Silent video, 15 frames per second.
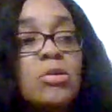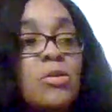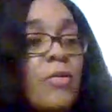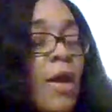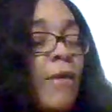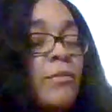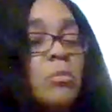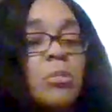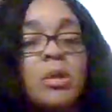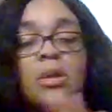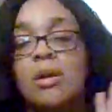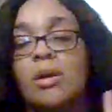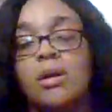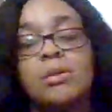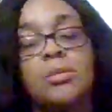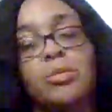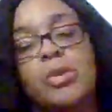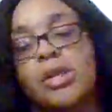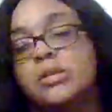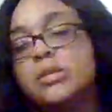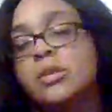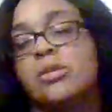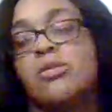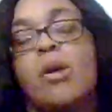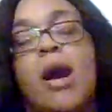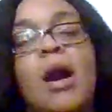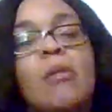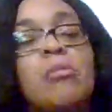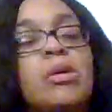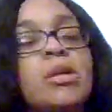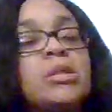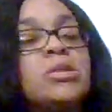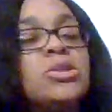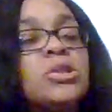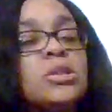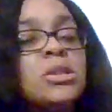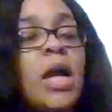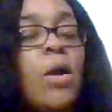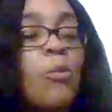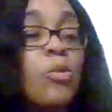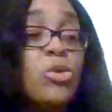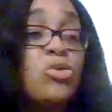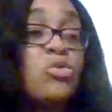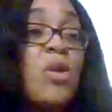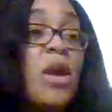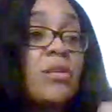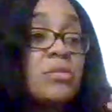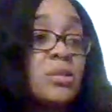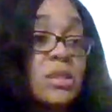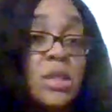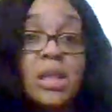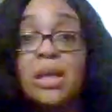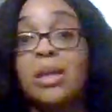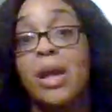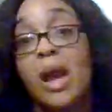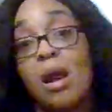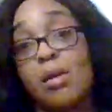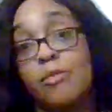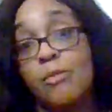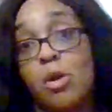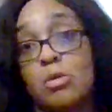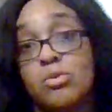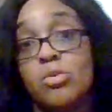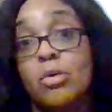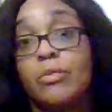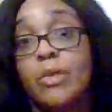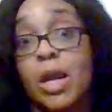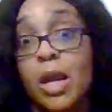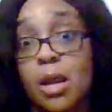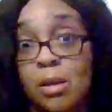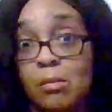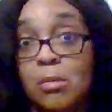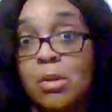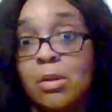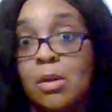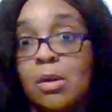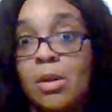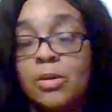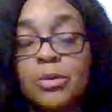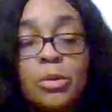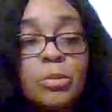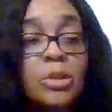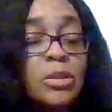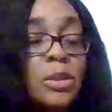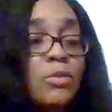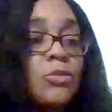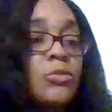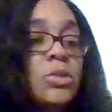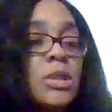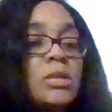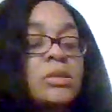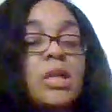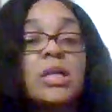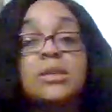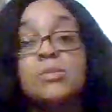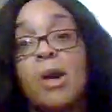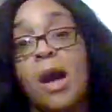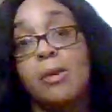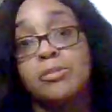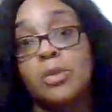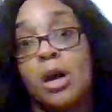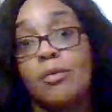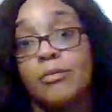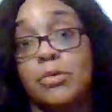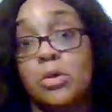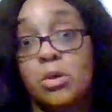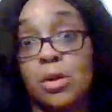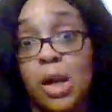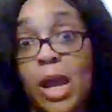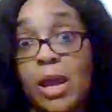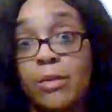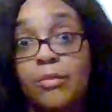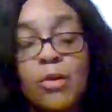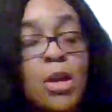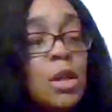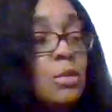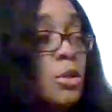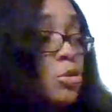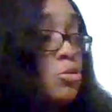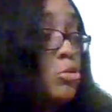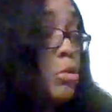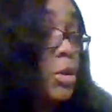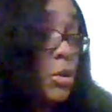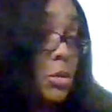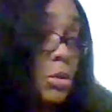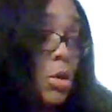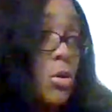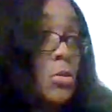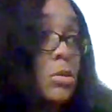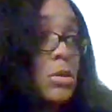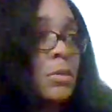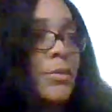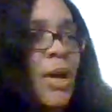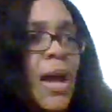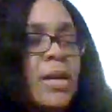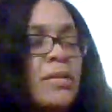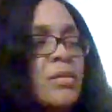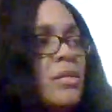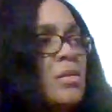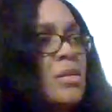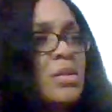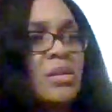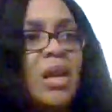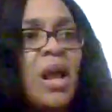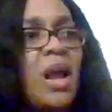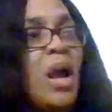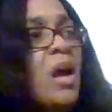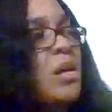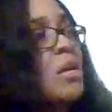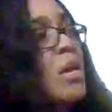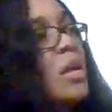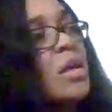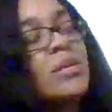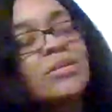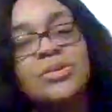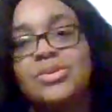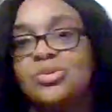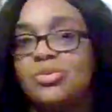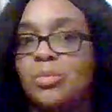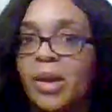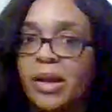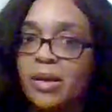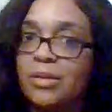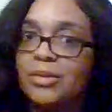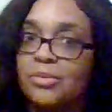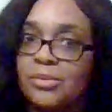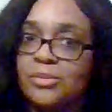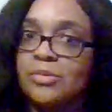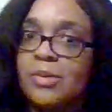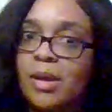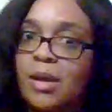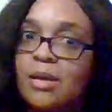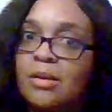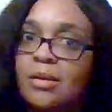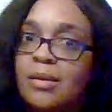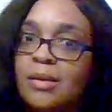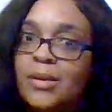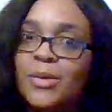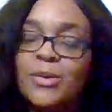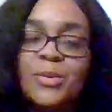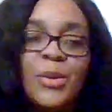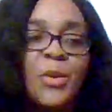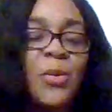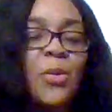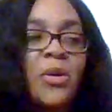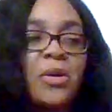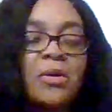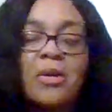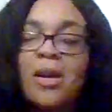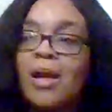even have to be a depressing cry, but it's just like when you have seen how far you have came There'll be different things that has popped off in your life that you could have told somebody, and they're looking like, "How the heck did you make it through that?" You know, or